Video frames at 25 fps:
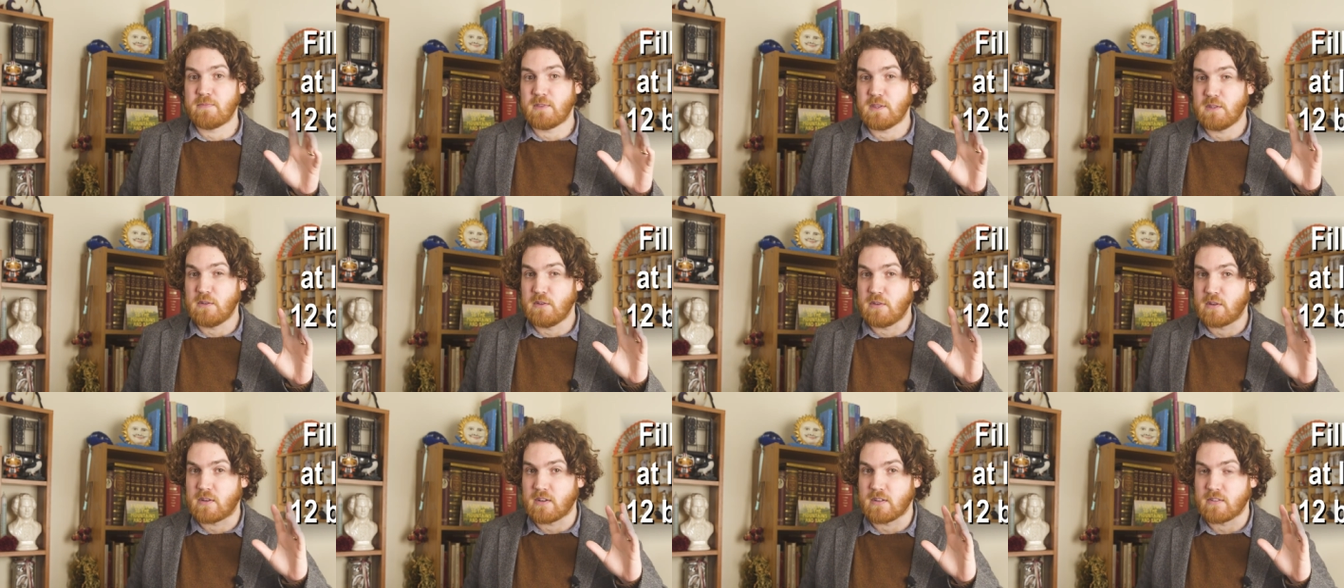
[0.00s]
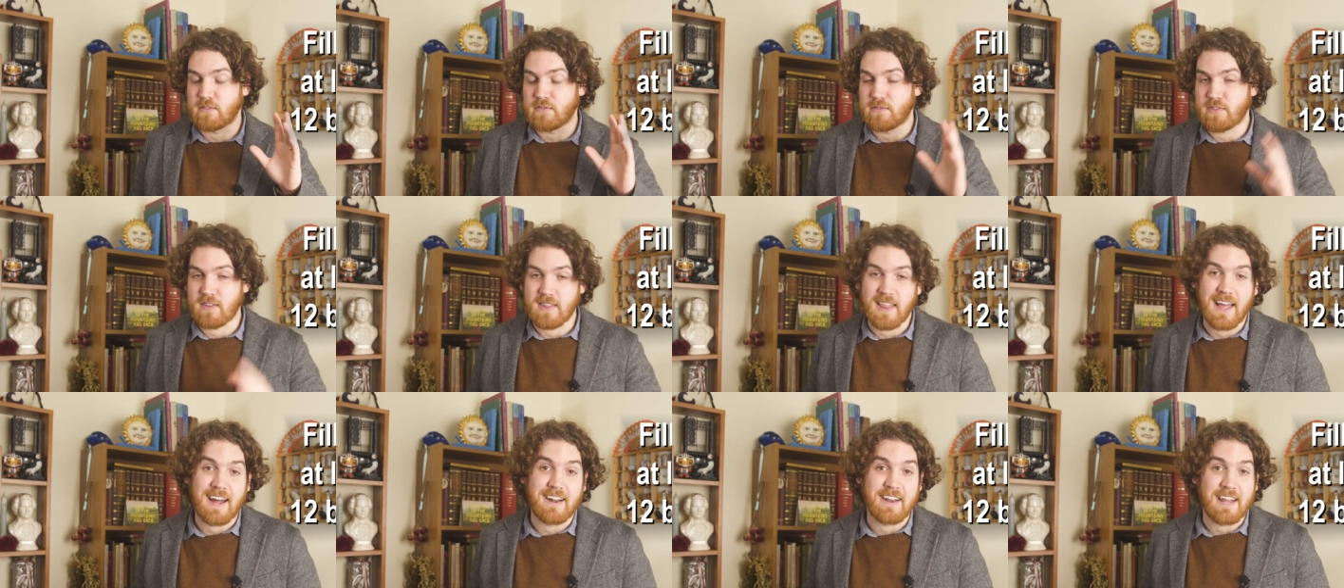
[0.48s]
You can
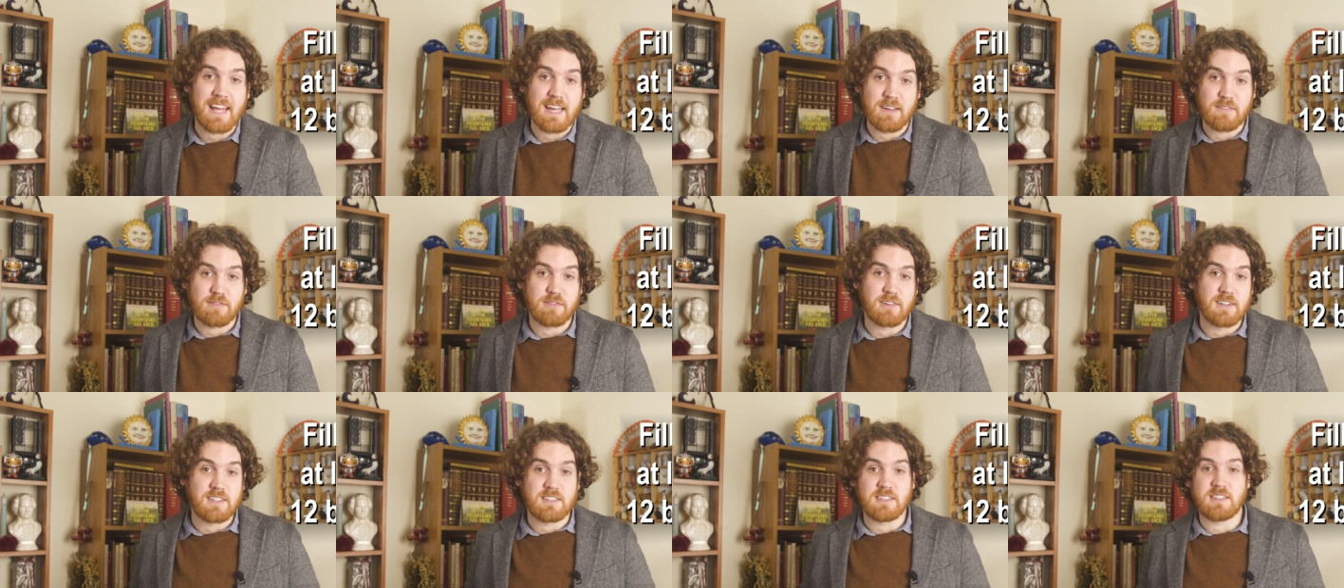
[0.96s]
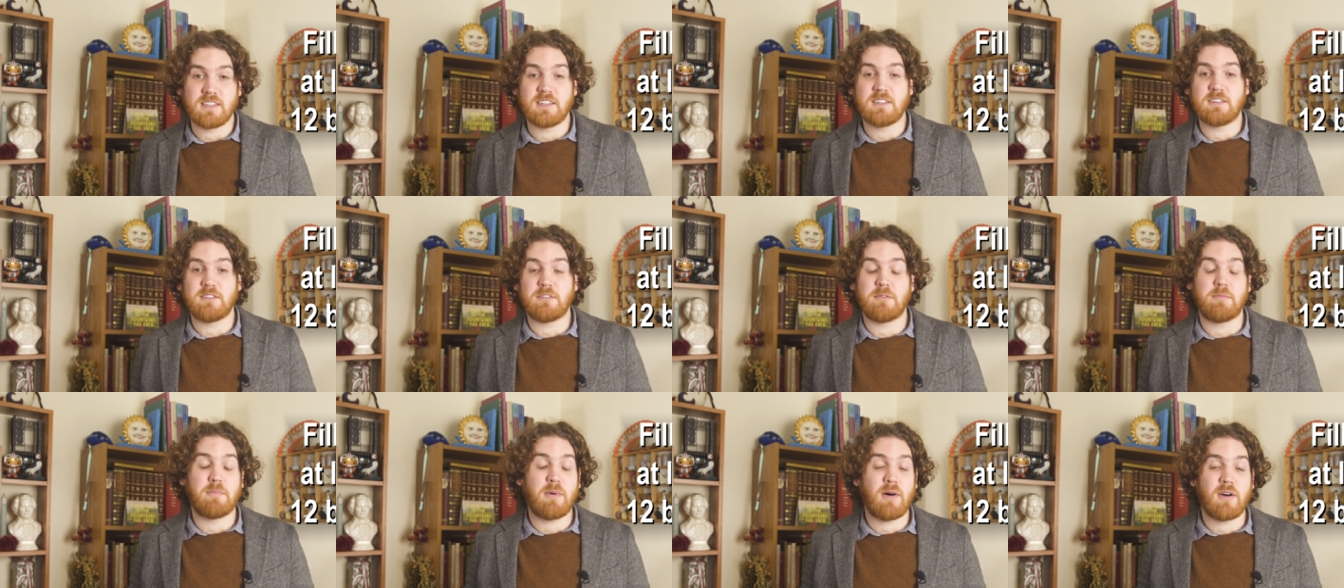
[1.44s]
fill out every
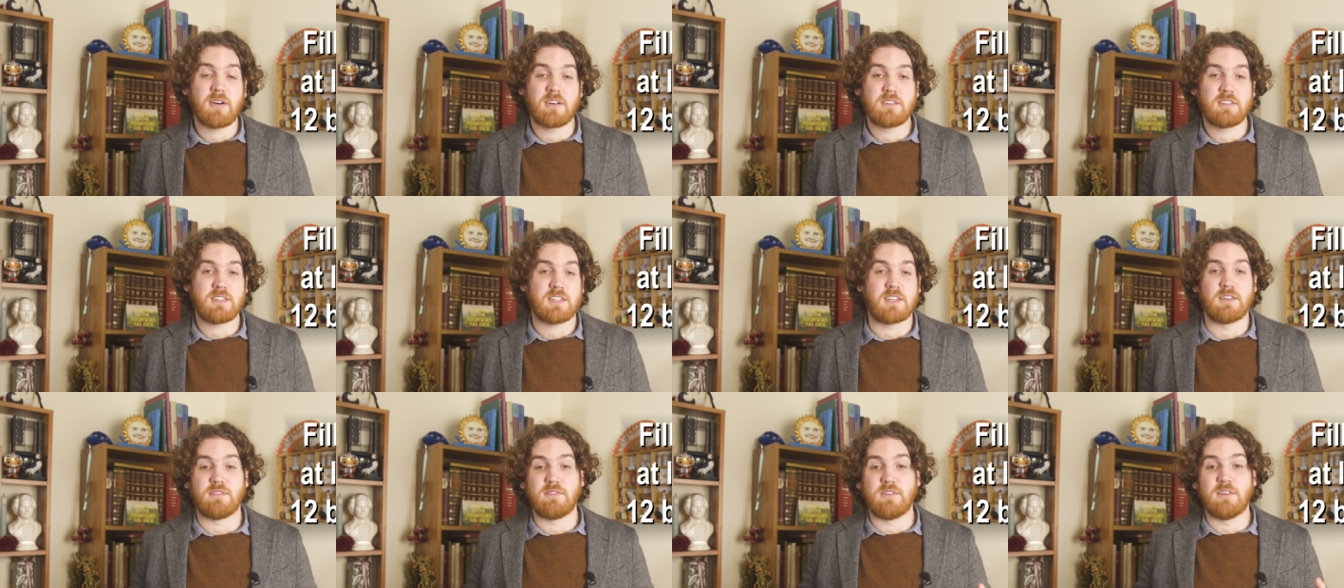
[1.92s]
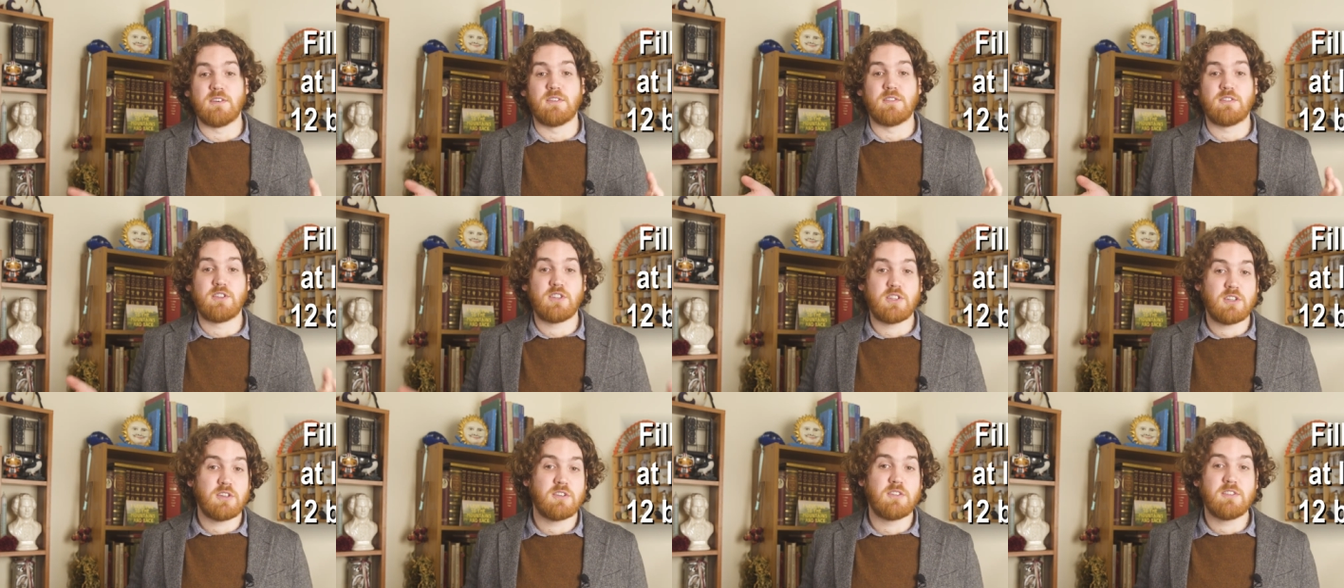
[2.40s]
single box if you
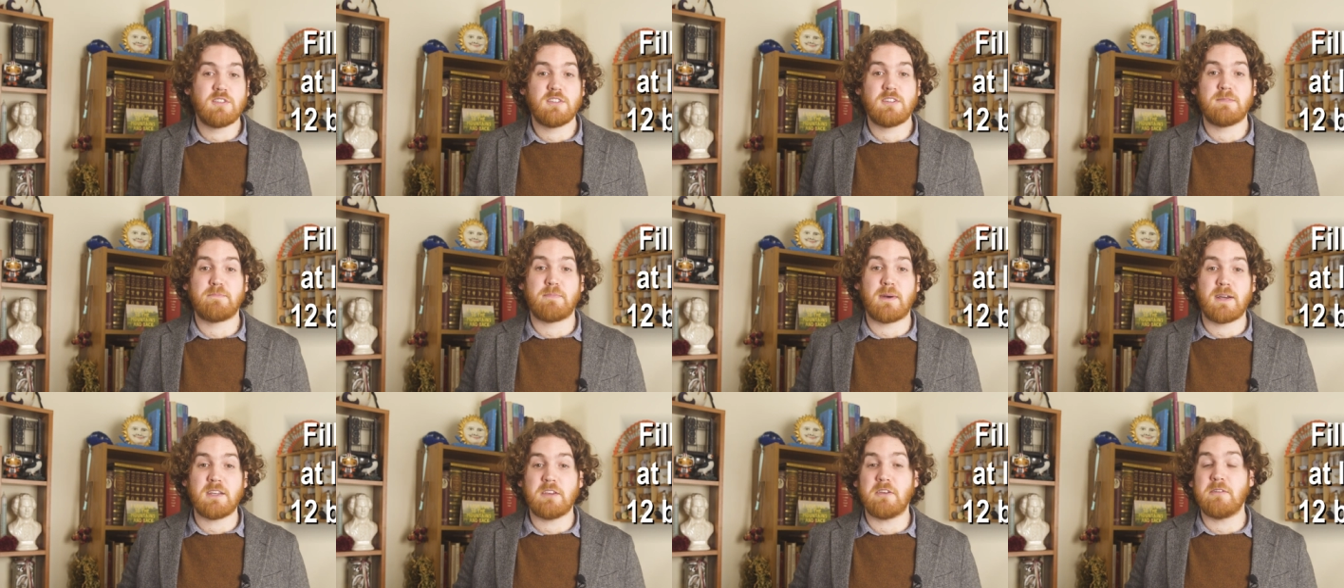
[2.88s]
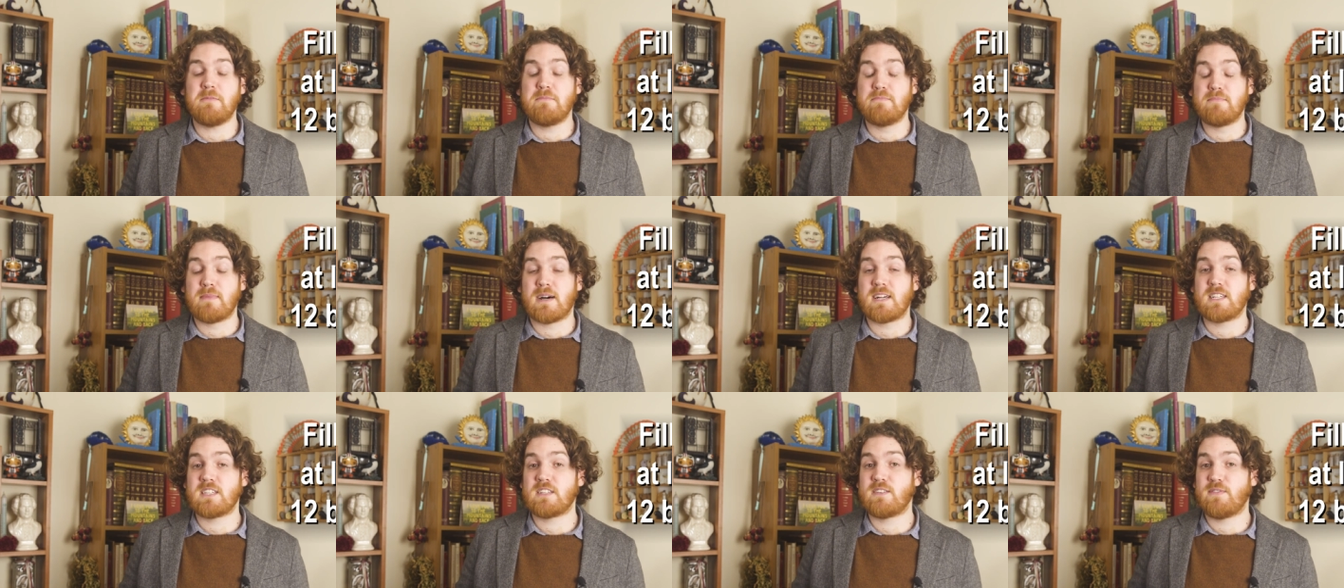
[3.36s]
choose, but you
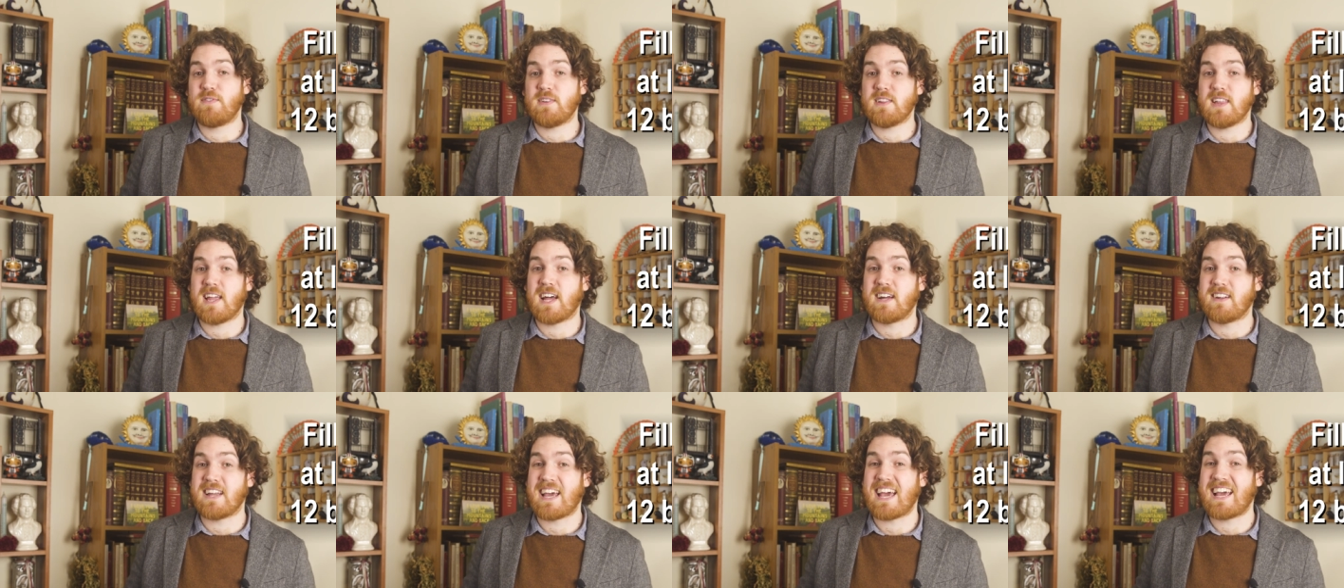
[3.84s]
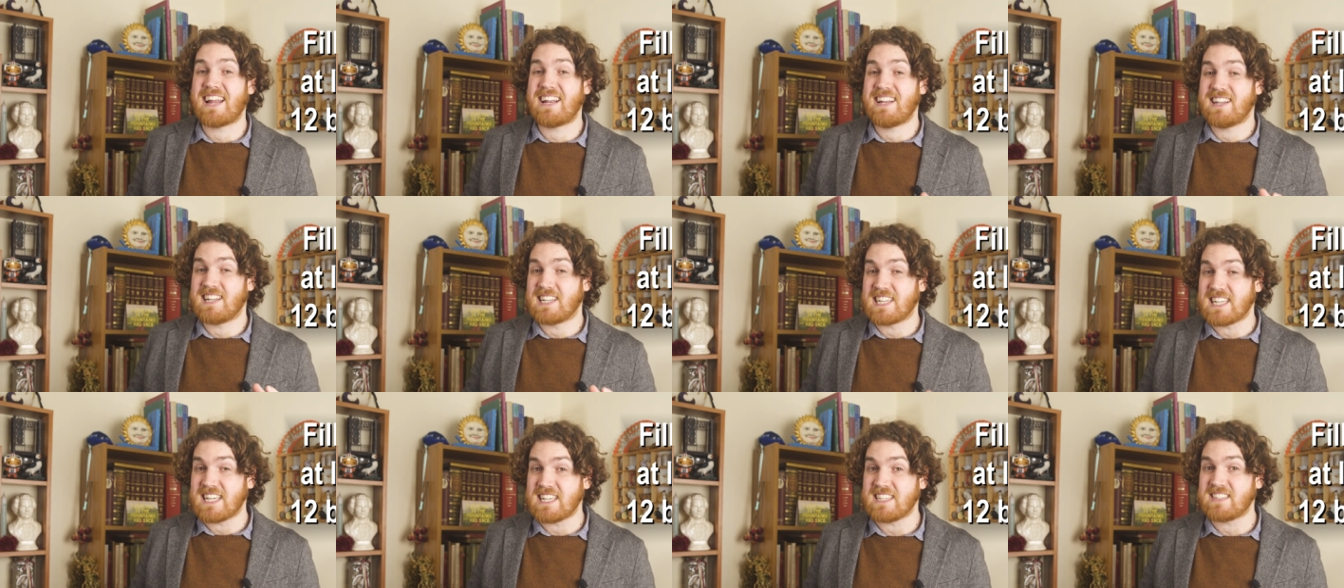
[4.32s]
must fill out at
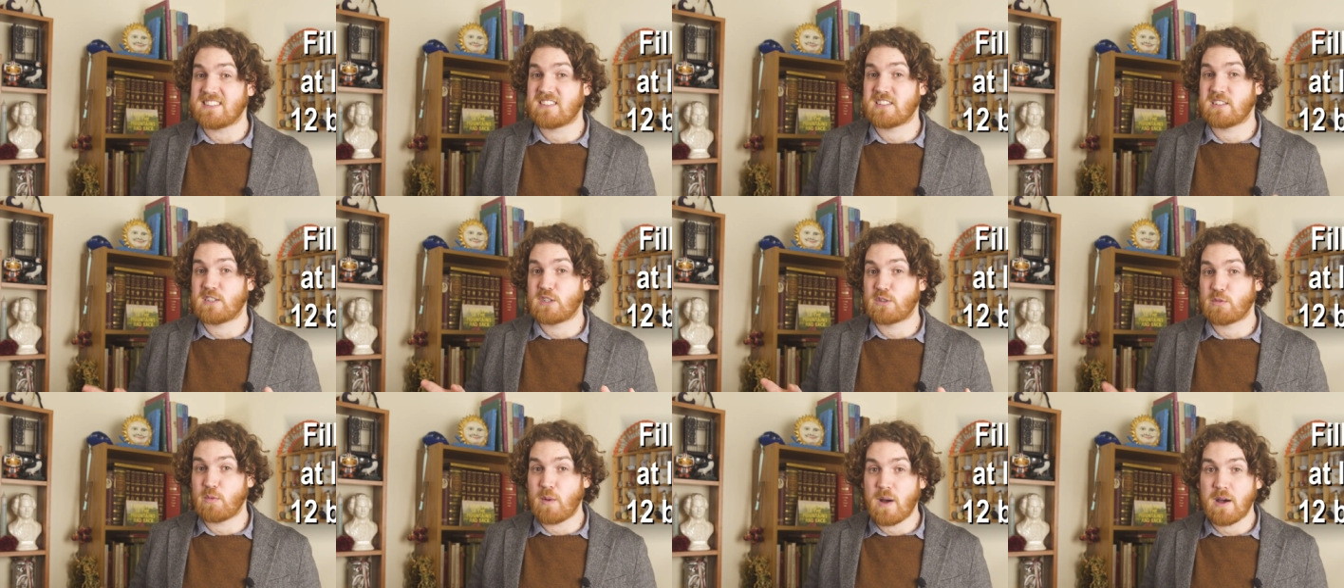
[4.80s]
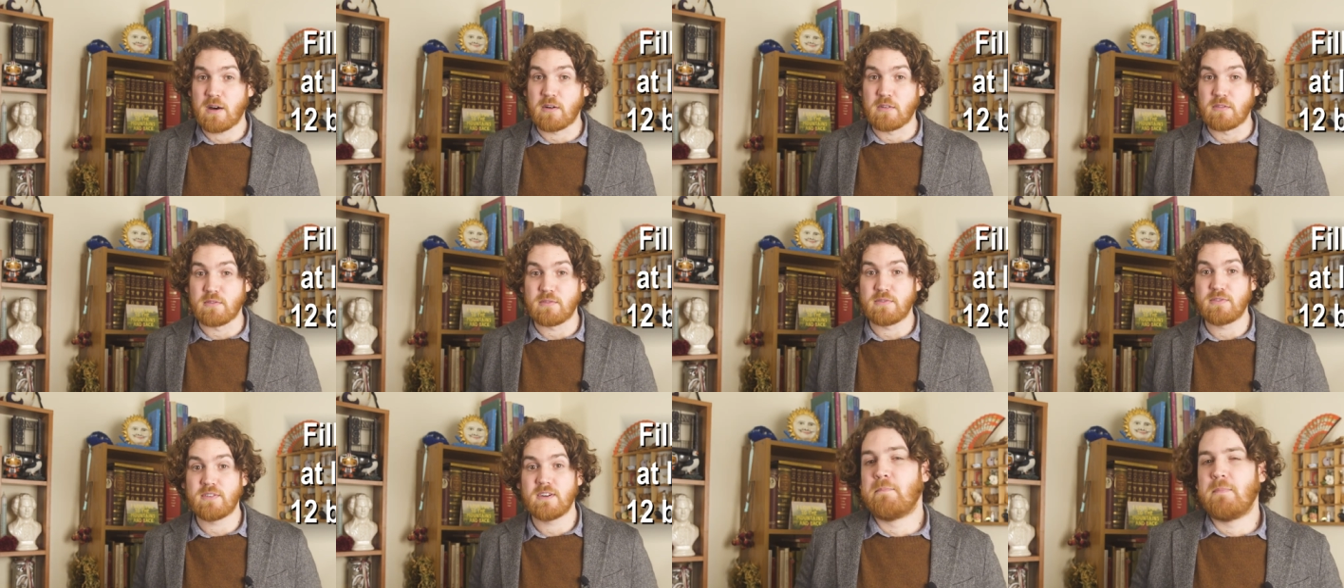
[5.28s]
least
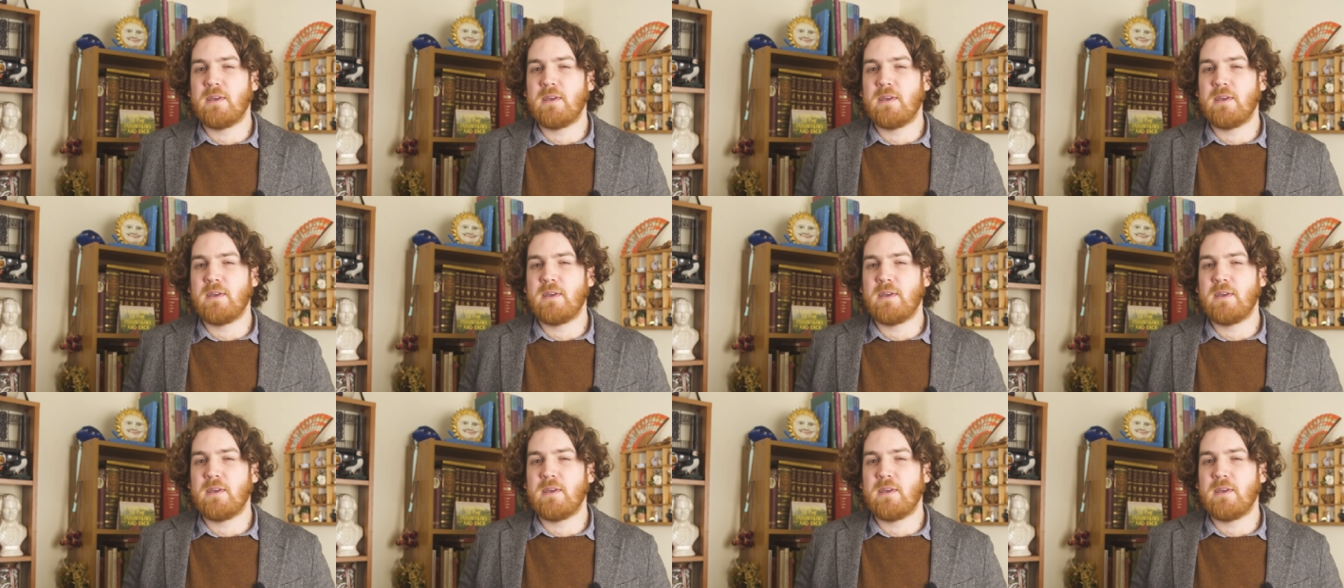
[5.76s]
12.